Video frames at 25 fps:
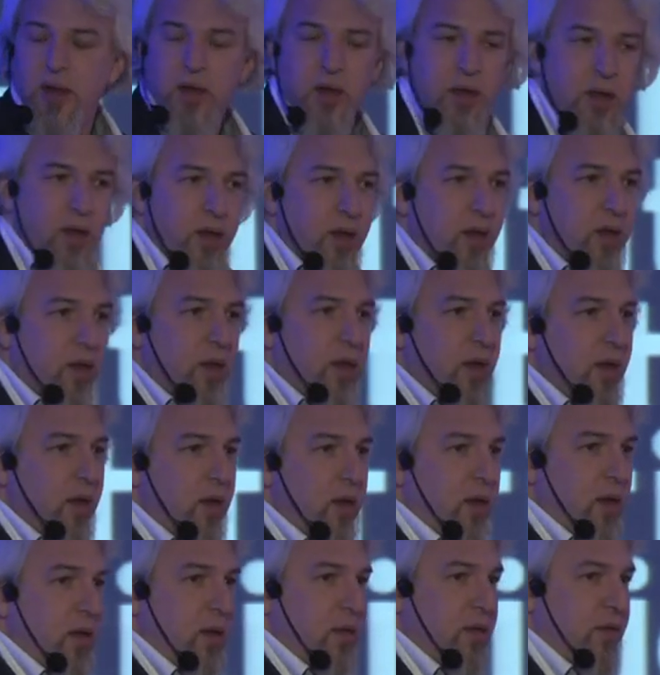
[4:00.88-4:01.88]

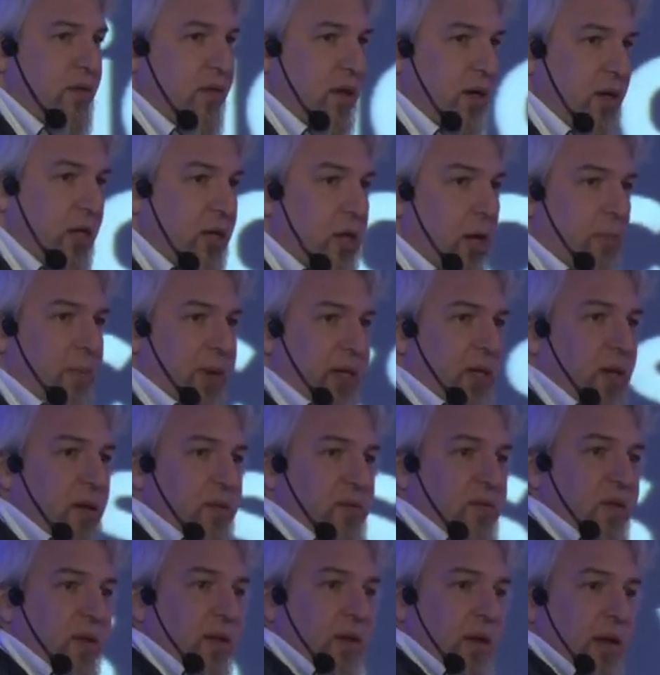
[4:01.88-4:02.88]
uh, the
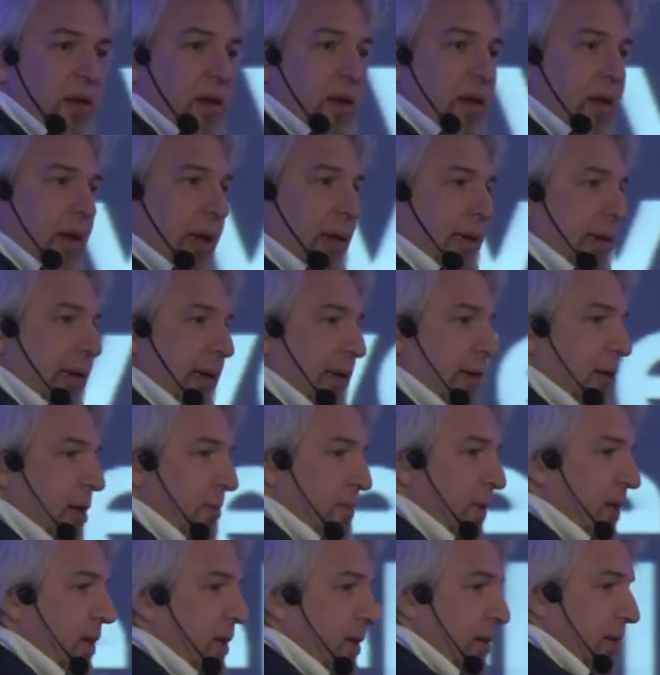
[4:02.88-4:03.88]
uh, in
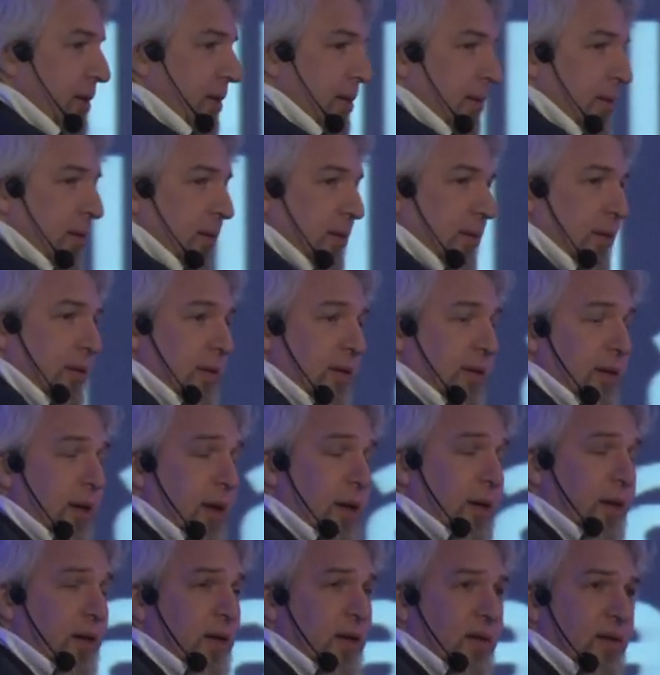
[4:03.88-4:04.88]

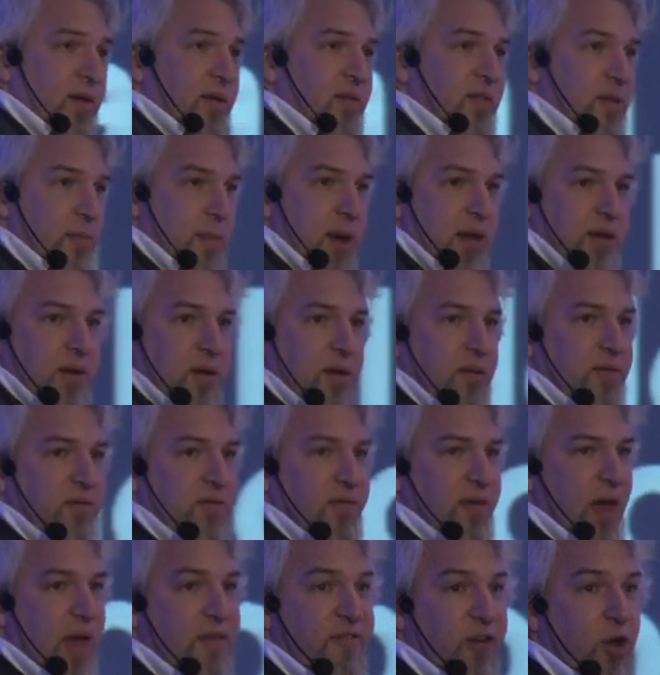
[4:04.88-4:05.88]
intermediary
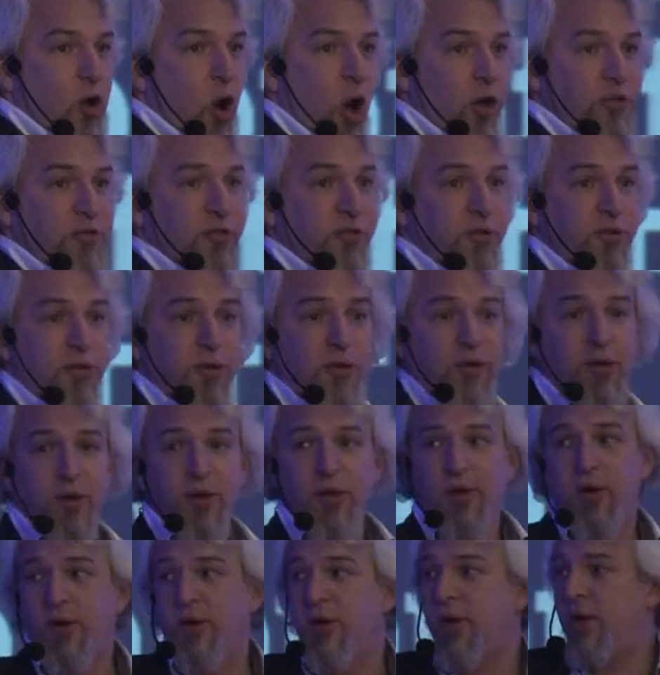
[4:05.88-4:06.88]
semantics have a cost,
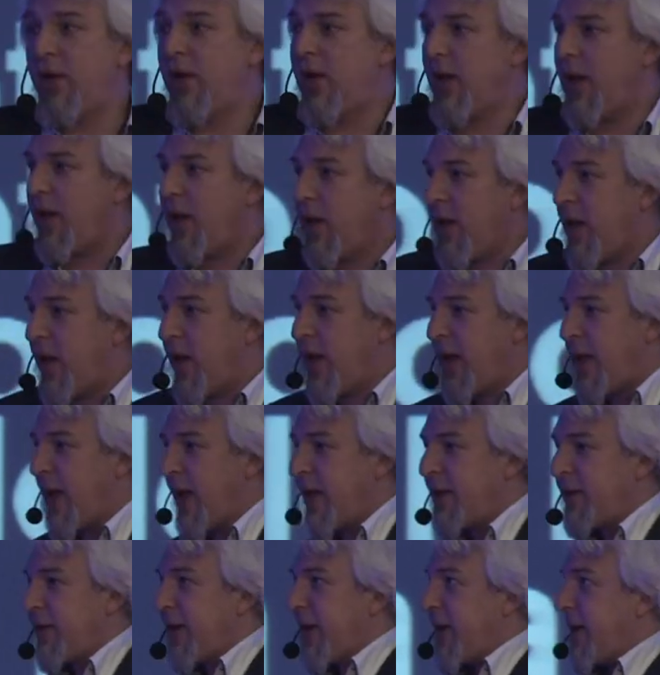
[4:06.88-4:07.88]
uh,
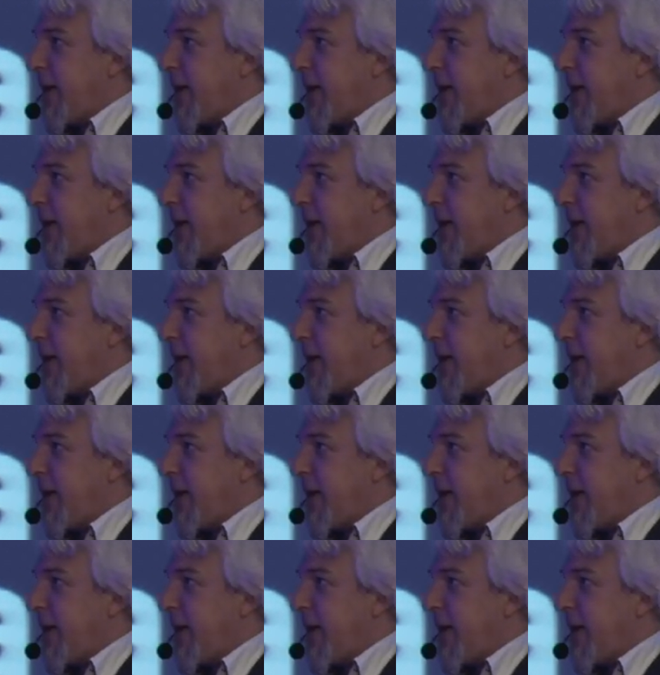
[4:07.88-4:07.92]
and